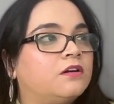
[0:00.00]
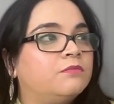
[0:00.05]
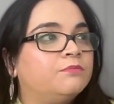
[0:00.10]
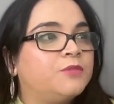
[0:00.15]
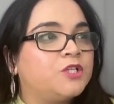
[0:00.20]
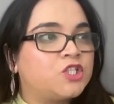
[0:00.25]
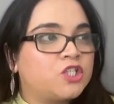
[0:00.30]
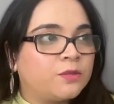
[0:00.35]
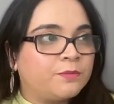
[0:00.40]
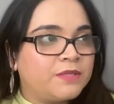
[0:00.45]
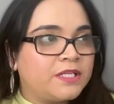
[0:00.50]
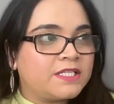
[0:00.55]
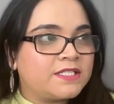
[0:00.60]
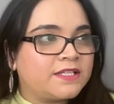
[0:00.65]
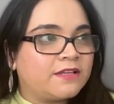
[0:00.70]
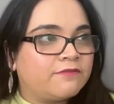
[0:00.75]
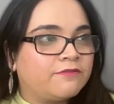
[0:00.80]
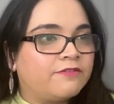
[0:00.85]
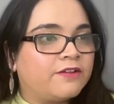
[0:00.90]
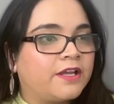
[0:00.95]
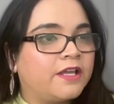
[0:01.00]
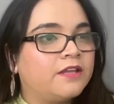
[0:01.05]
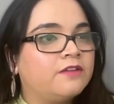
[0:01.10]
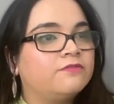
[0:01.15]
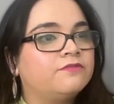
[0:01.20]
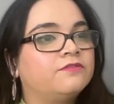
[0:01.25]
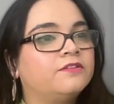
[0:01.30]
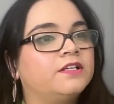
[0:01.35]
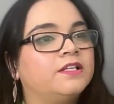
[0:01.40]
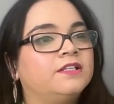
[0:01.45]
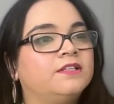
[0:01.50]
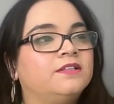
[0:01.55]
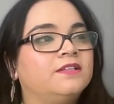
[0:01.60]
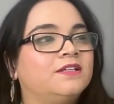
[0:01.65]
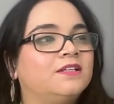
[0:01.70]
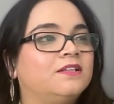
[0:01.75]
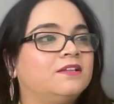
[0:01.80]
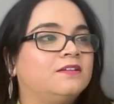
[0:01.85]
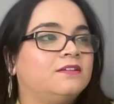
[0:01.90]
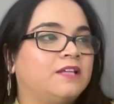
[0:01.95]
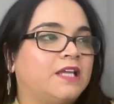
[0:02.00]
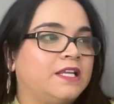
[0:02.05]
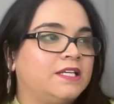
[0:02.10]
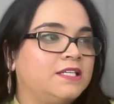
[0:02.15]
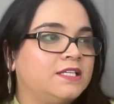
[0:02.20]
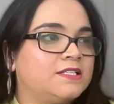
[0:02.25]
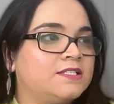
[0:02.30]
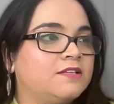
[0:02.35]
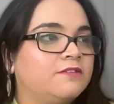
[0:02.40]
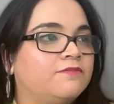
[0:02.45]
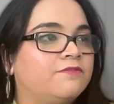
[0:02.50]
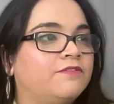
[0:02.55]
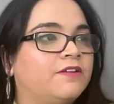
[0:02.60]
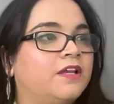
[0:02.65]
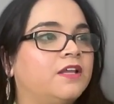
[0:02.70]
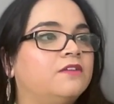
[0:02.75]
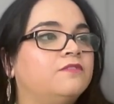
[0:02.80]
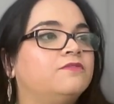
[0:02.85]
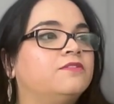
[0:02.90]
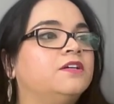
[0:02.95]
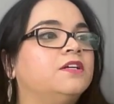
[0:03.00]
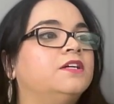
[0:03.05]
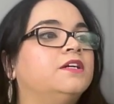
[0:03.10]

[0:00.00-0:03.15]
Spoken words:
bishop takes f5 and then knight takes f5